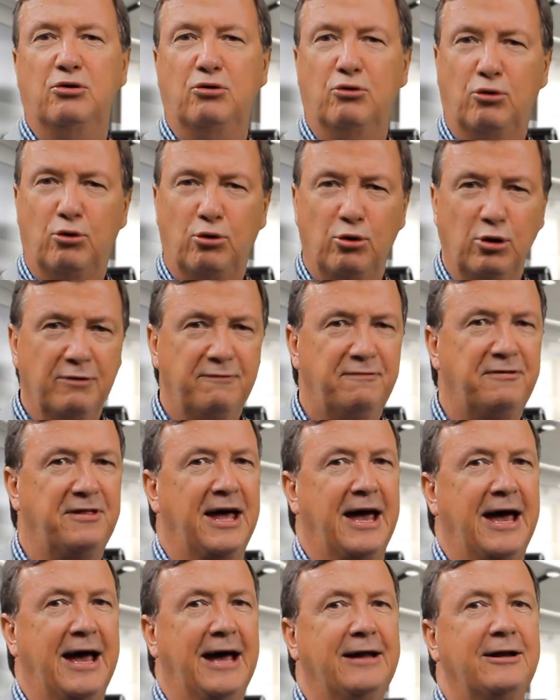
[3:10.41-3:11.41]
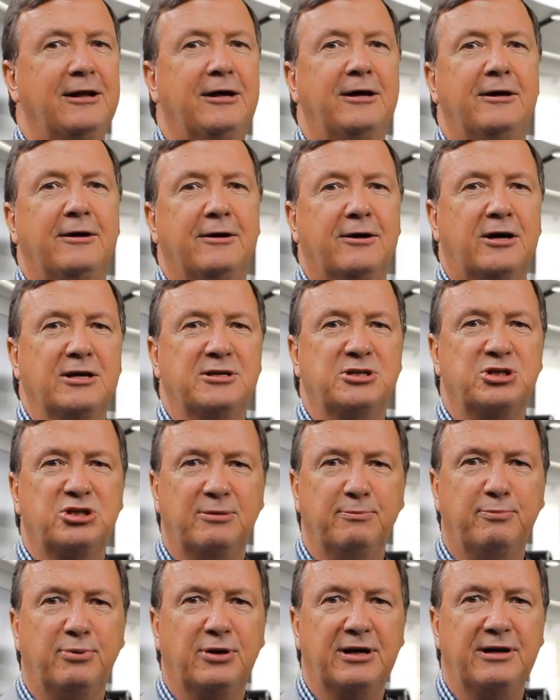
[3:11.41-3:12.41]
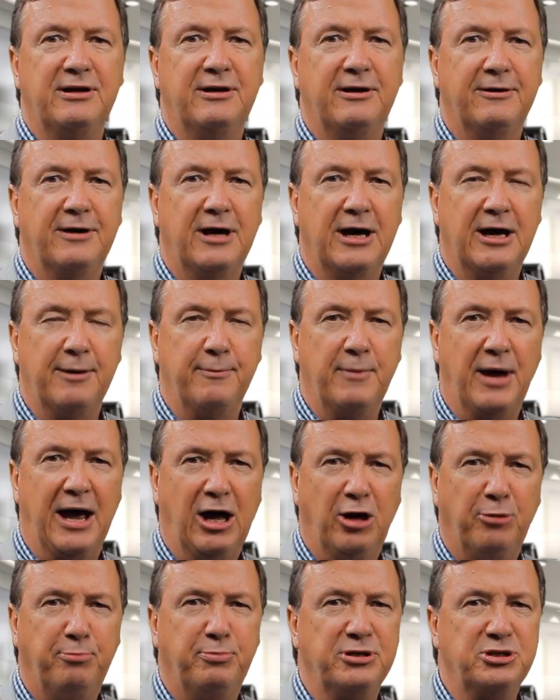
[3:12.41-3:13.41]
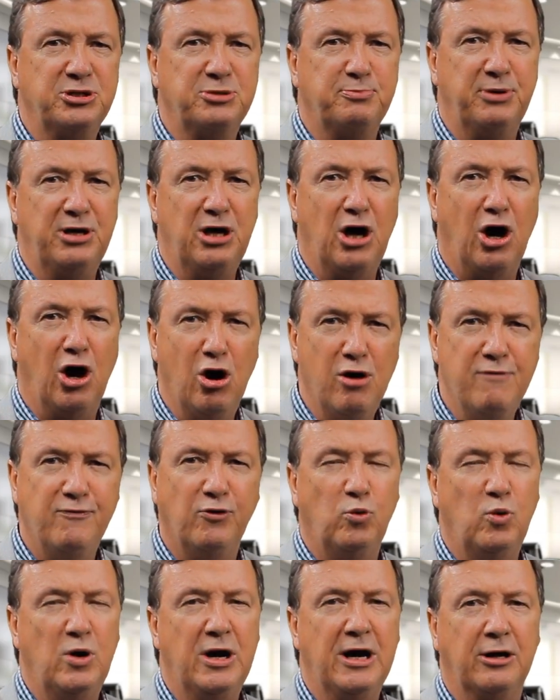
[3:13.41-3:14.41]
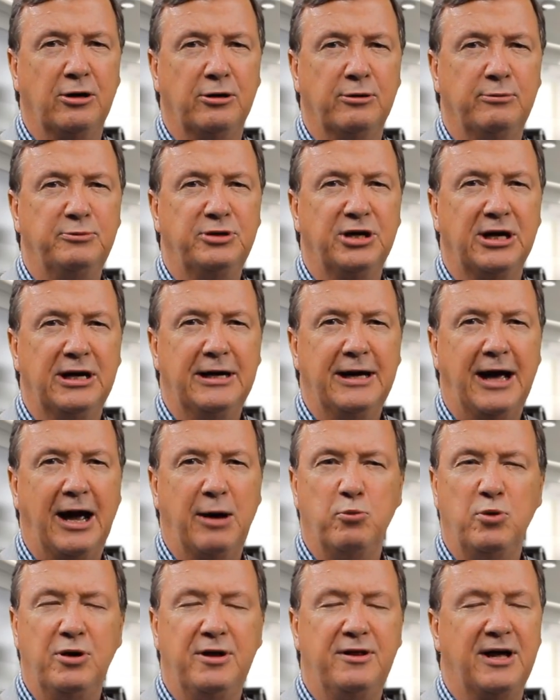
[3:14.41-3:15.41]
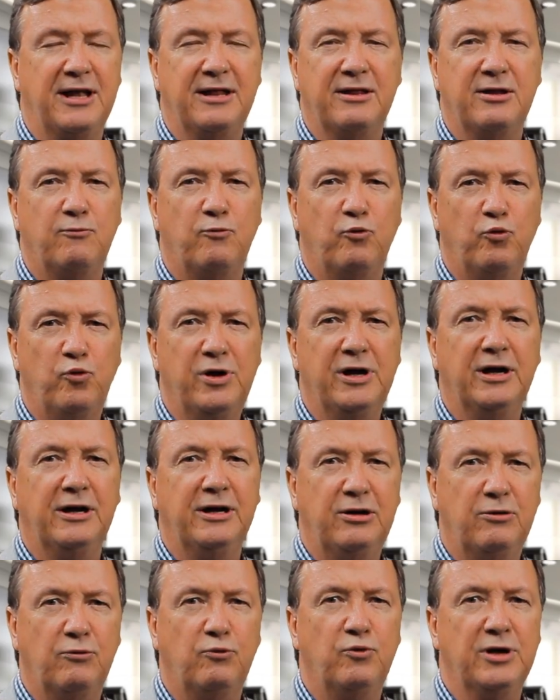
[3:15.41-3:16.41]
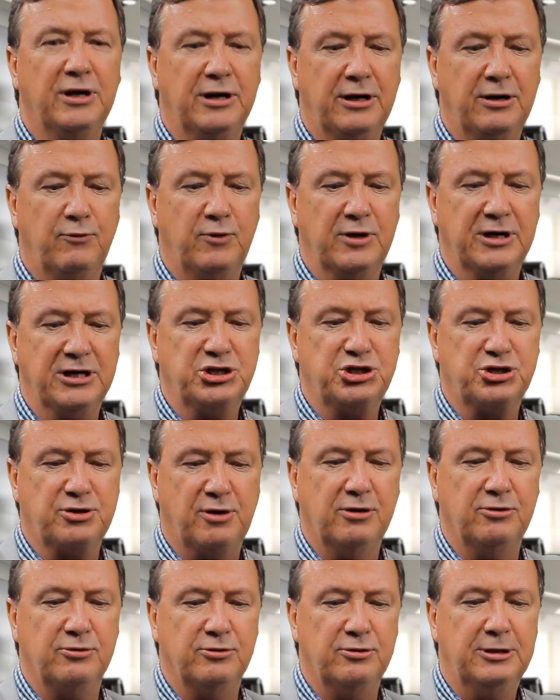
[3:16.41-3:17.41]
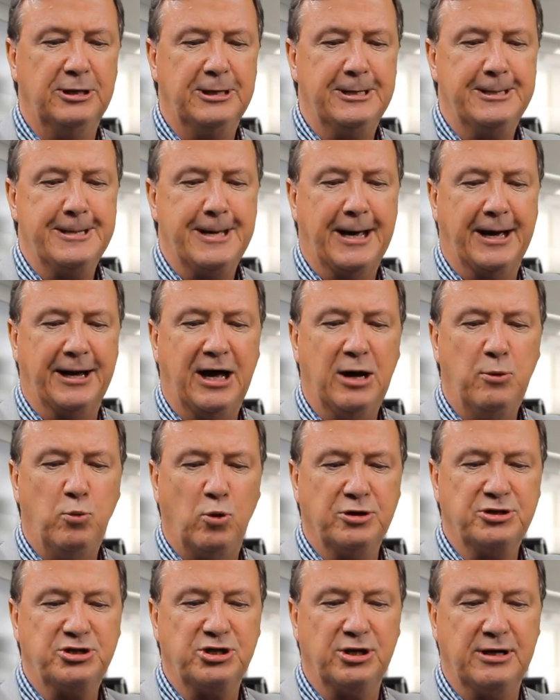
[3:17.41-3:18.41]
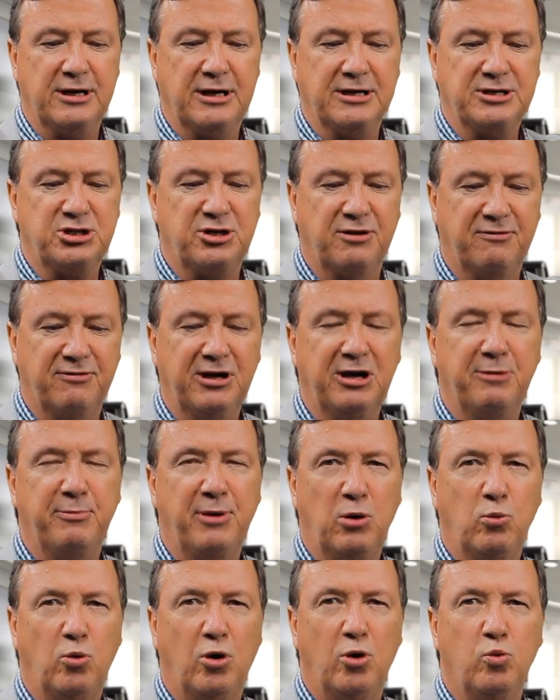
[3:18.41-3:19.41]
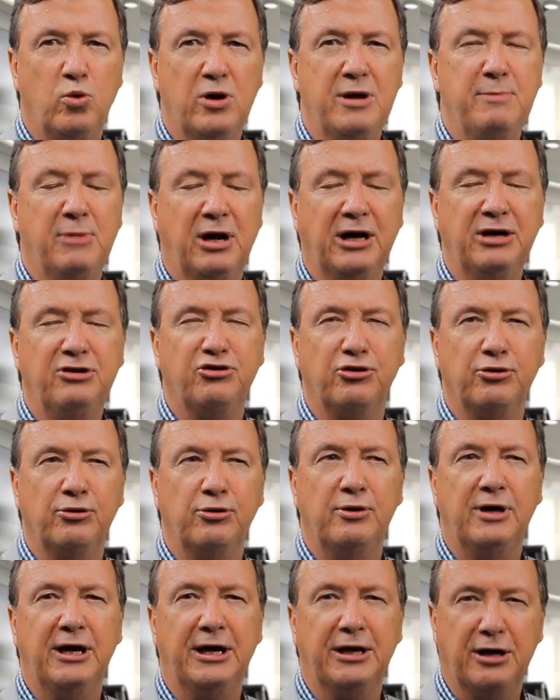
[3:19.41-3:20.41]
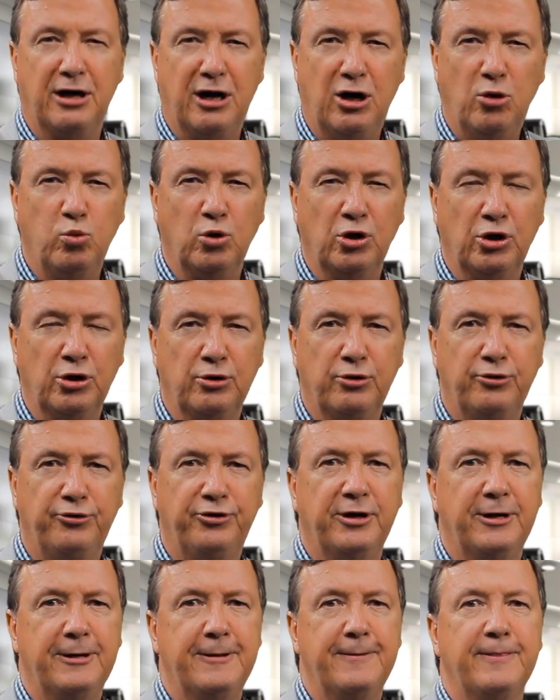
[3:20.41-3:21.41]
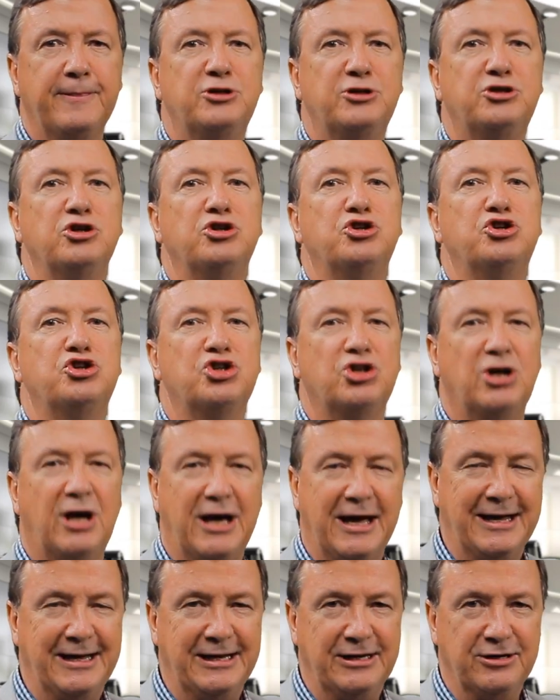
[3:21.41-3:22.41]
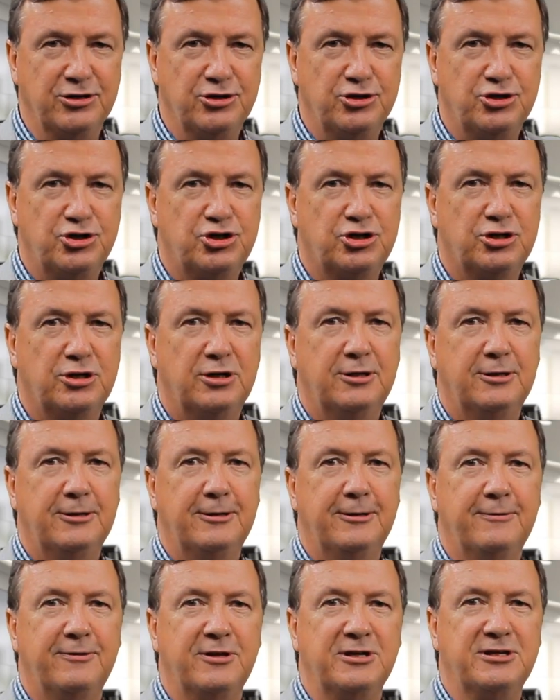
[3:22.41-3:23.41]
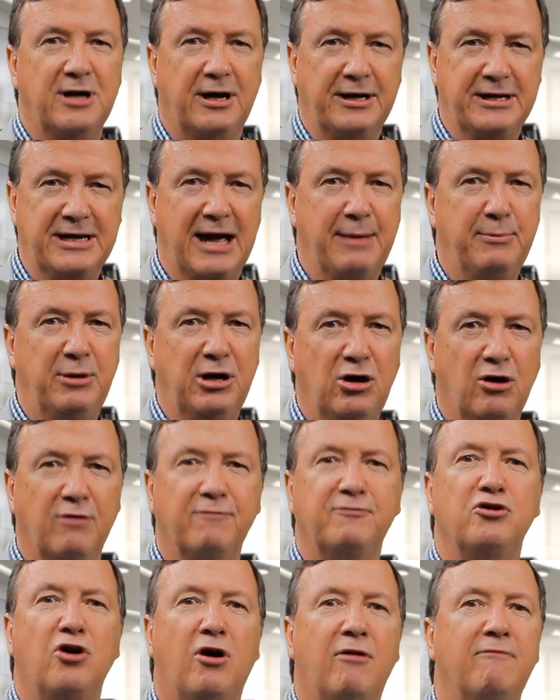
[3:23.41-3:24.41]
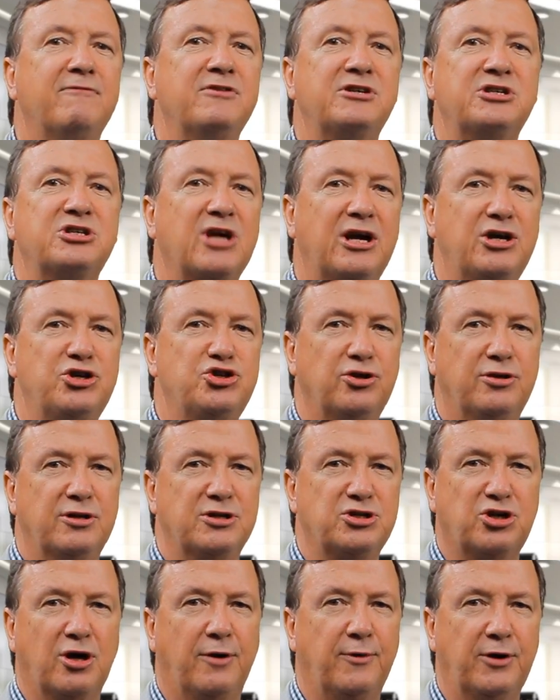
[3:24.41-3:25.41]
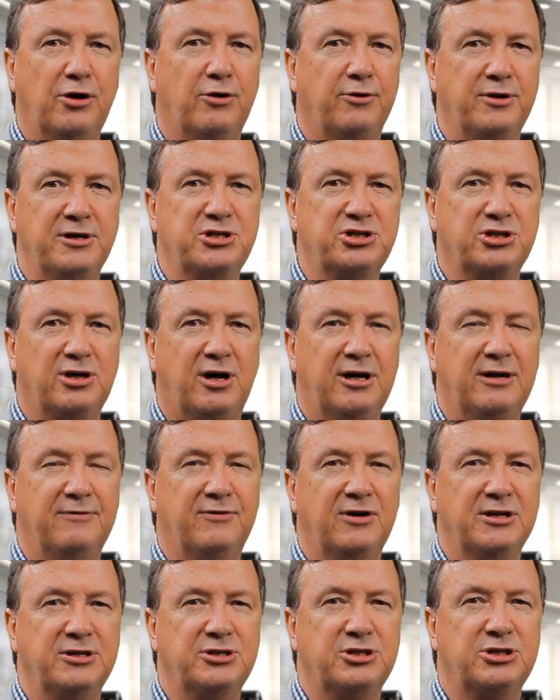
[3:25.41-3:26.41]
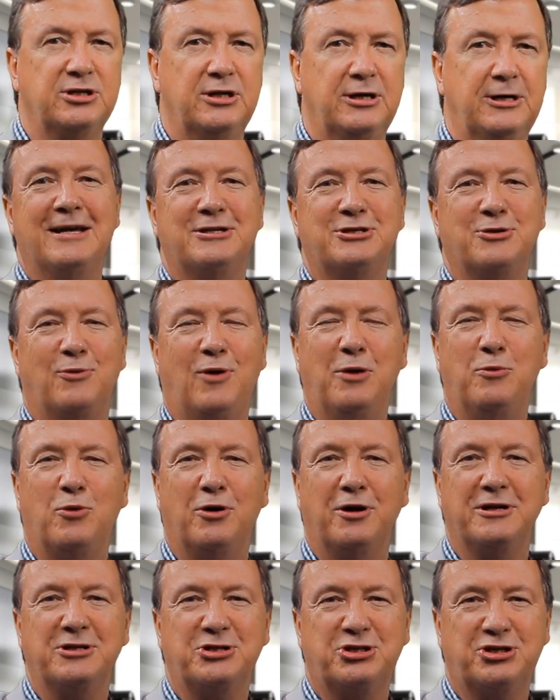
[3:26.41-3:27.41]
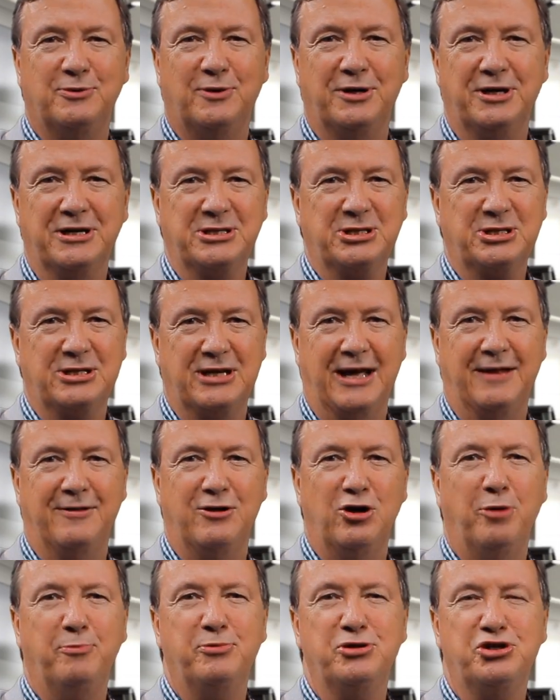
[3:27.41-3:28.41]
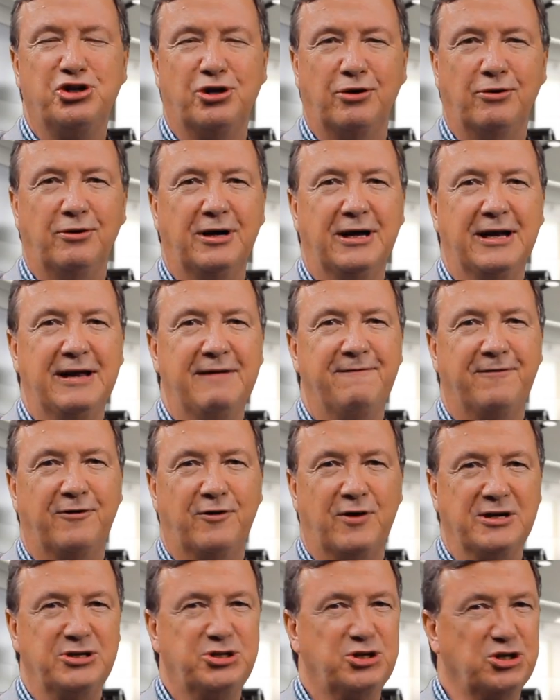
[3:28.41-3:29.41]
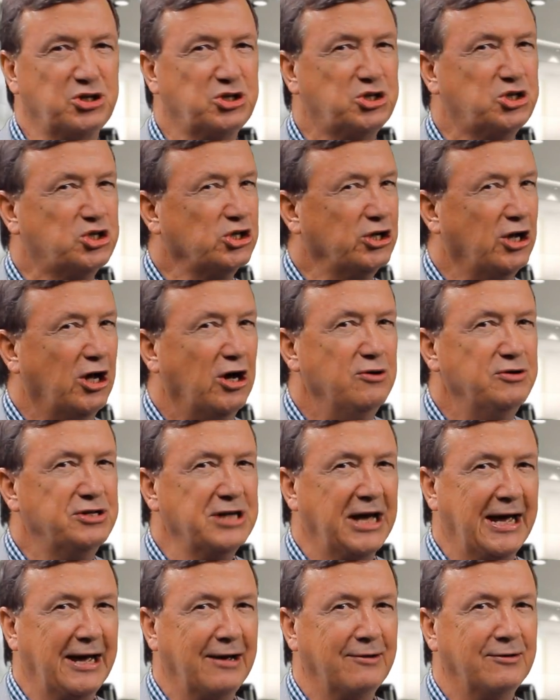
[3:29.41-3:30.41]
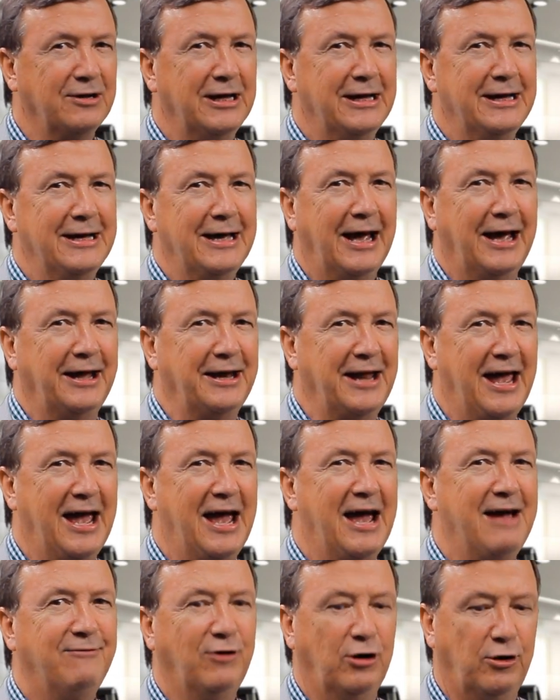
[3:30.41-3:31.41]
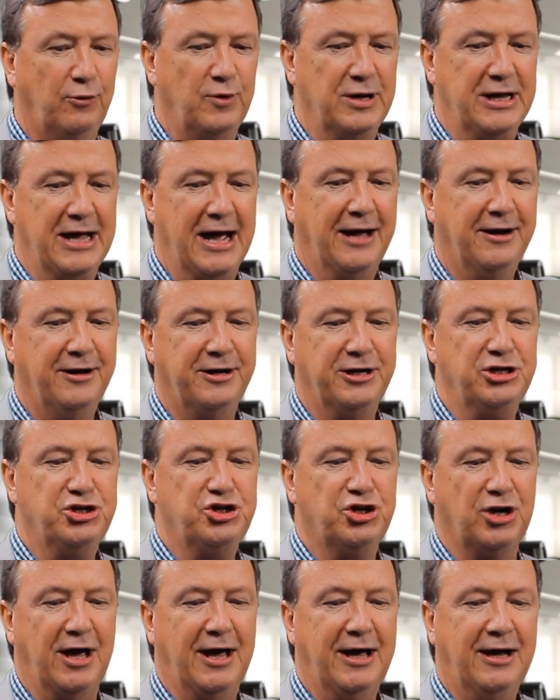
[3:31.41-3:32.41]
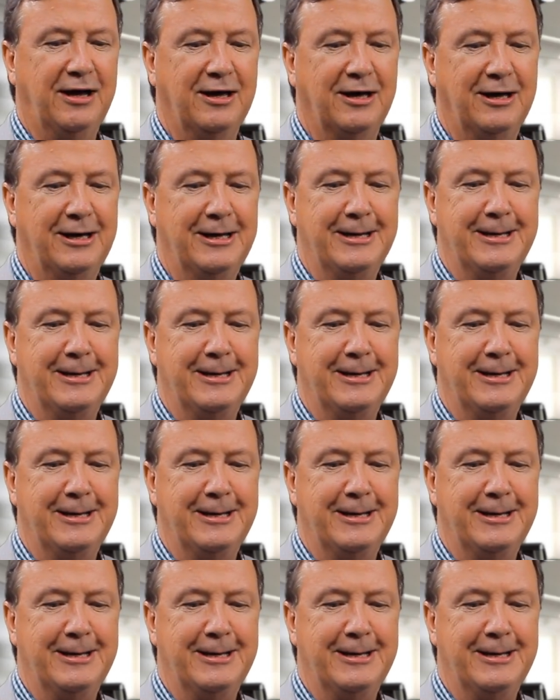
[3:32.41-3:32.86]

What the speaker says: All of that can simply help us be overwhelmed, and we then really struggle. And I want us to think about what we might do in our world to change the dynamic of conversation that's going on inside of us. So I want us to understand the opportunity for us to slow down and have a reality check,